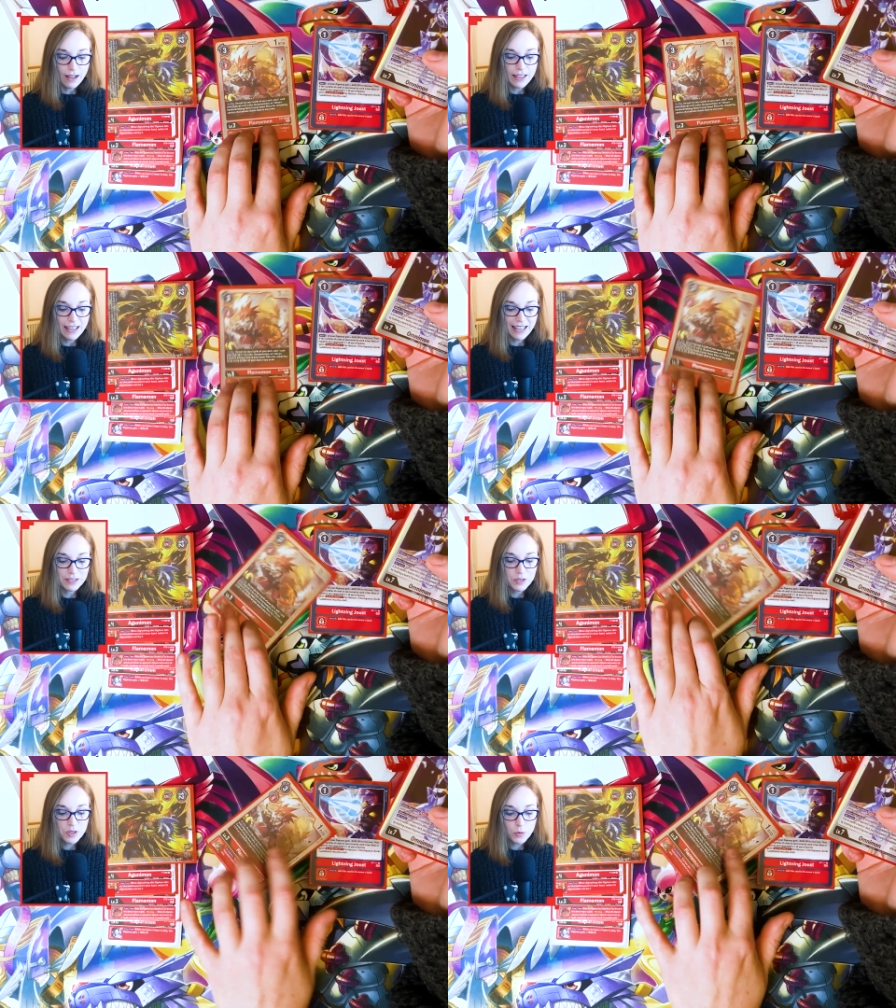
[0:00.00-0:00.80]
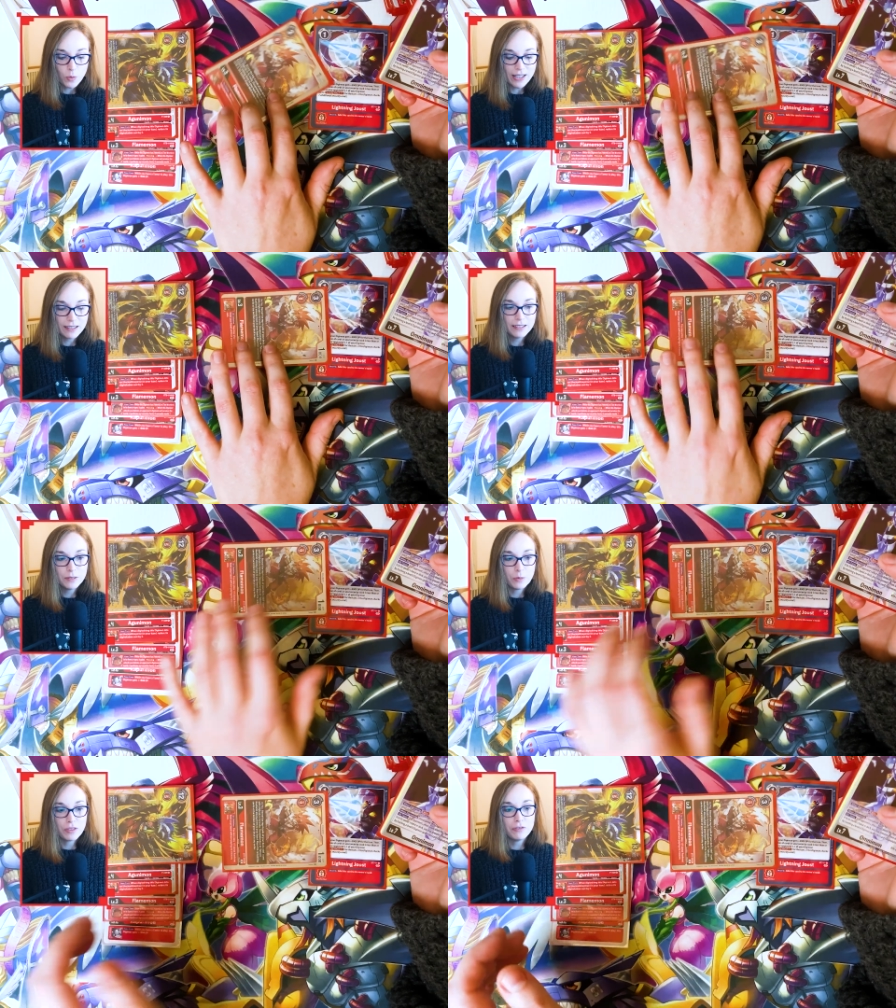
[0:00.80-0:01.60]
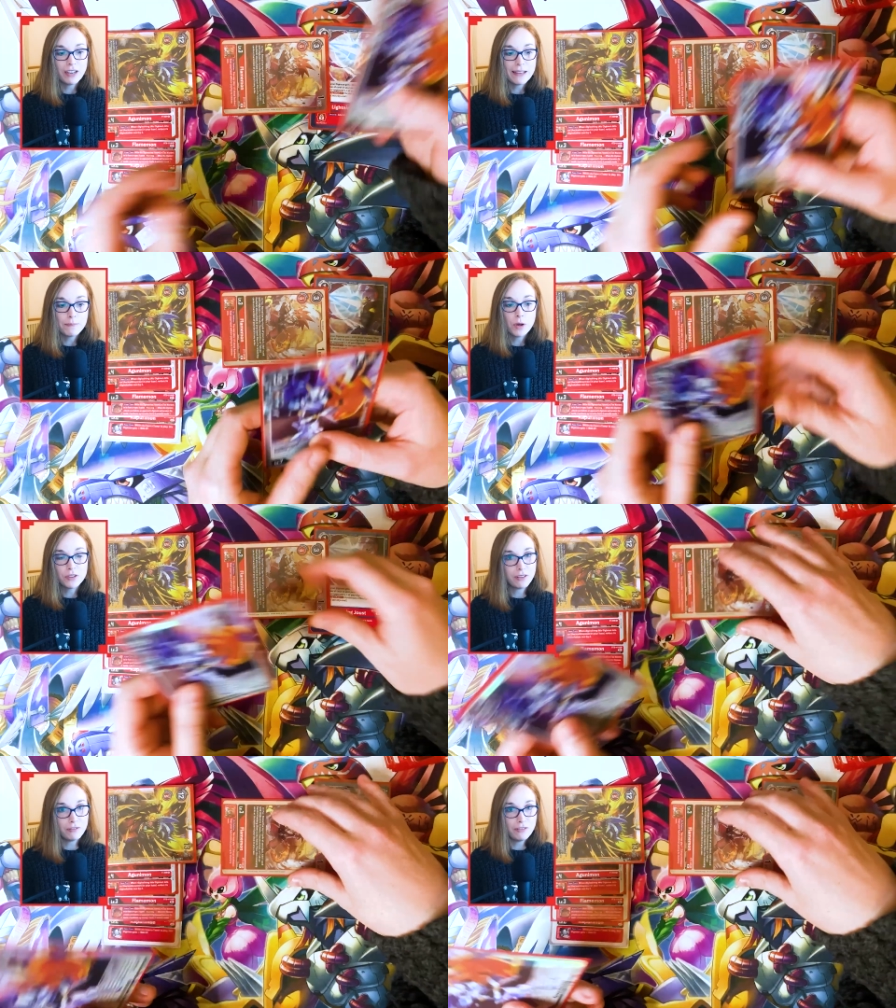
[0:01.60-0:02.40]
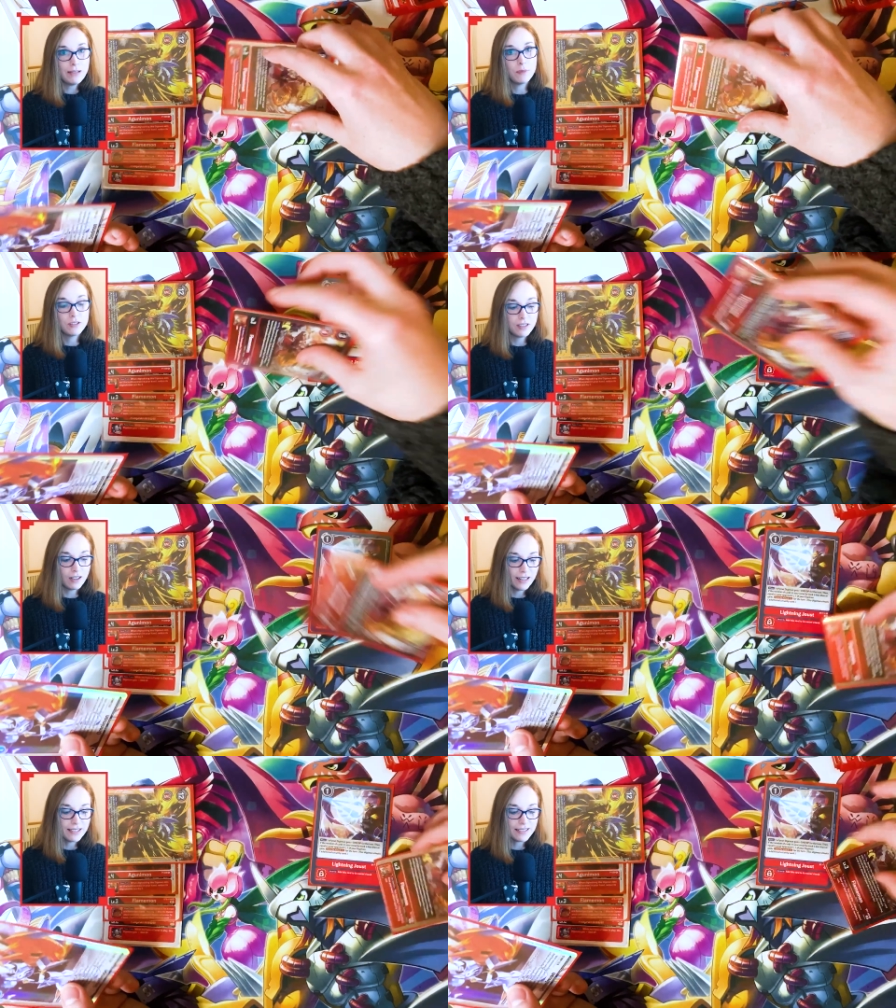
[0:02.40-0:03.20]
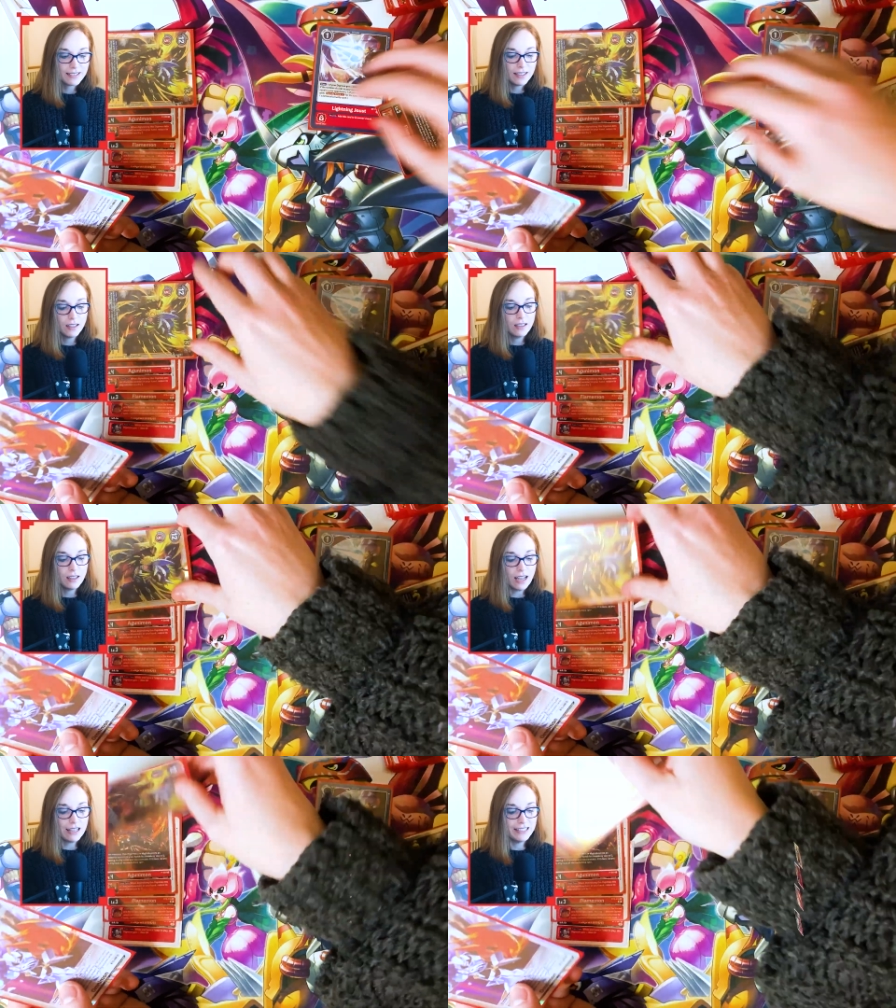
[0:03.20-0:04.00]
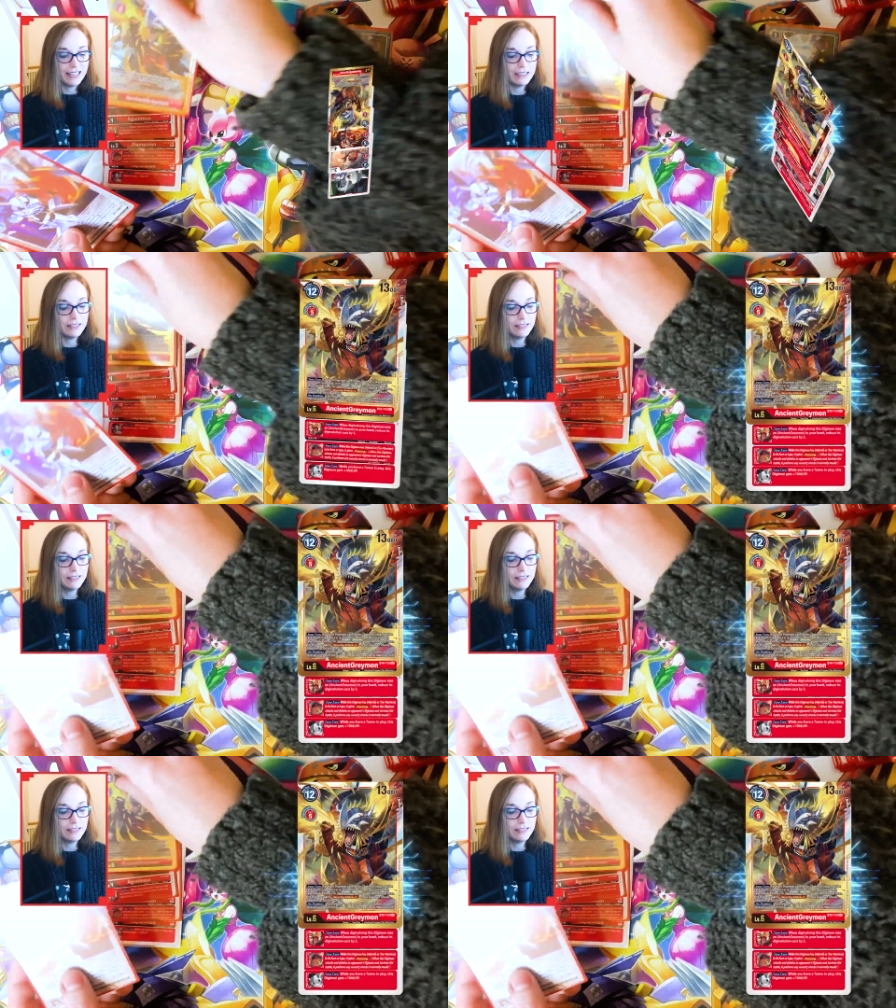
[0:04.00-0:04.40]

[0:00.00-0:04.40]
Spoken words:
I then swing with Flamemon. The Flamemon dies. And then